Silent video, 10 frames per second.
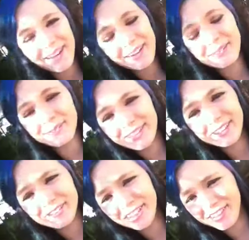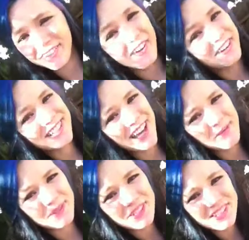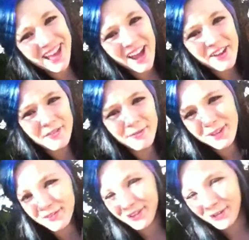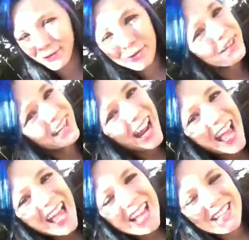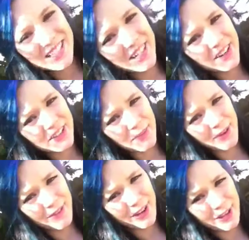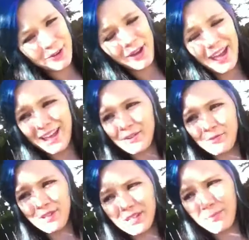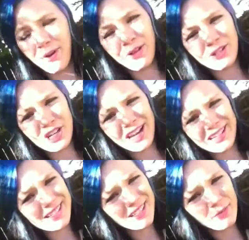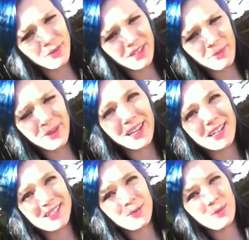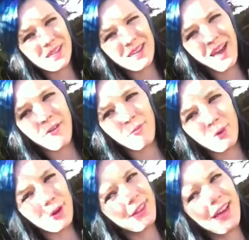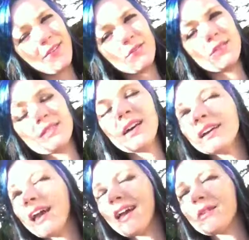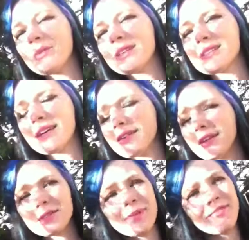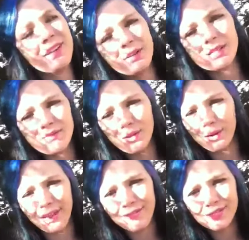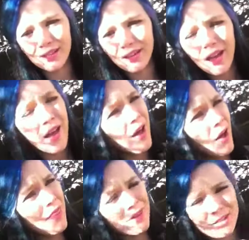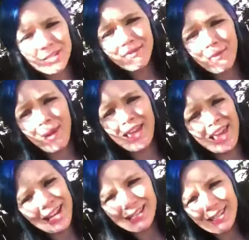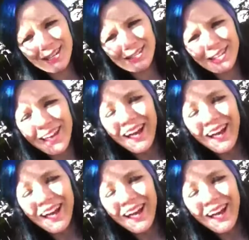been a really, really long time since I've made a video or Sierra has made a video and we apologize deeply because we have boring lives and suck and we decided not to make videos even though our lives suck. That doesn't even make any sense.